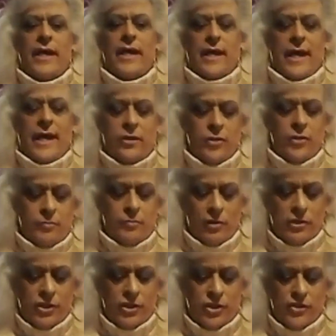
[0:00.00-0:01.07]
I don't. You okay.
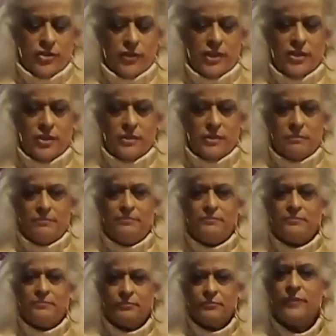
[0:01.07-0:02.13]
know what I mean? Like a
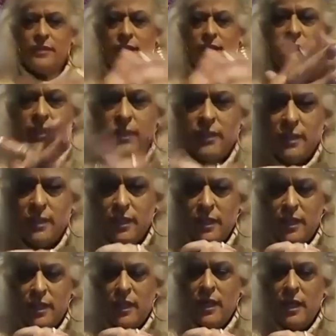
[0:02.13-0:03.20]
very a very
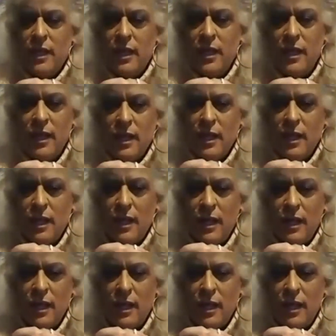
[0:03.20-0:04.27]
structured.